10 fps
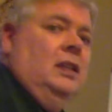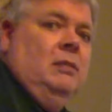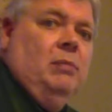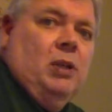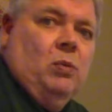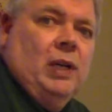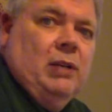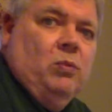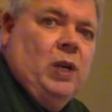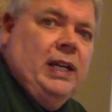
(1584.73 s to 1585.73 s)
but
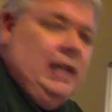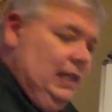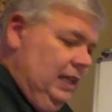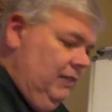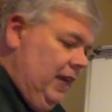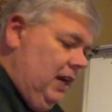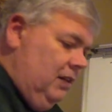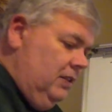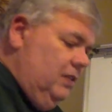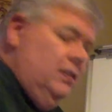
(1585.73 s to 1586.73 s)
what did I leave
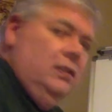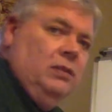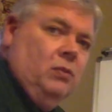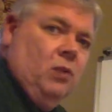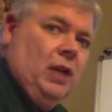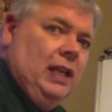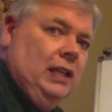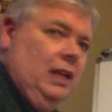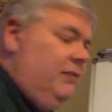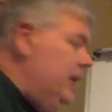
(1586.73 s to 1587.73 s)
out? What I left